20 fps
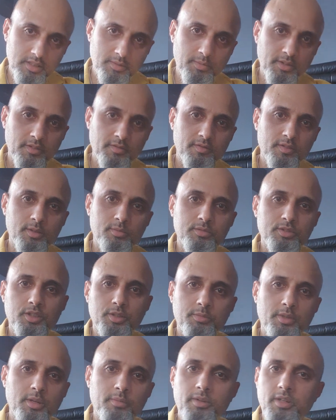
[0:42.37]
being filmed on
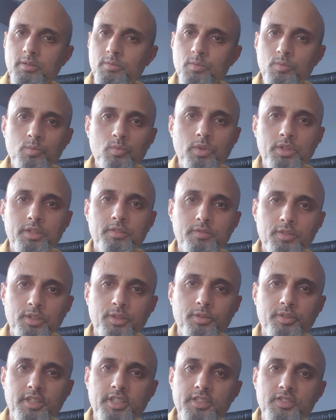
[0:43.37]
a mobile, wonderful
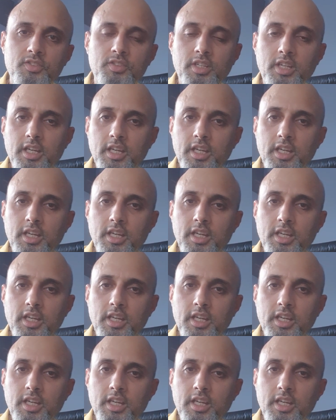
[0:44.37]
little things.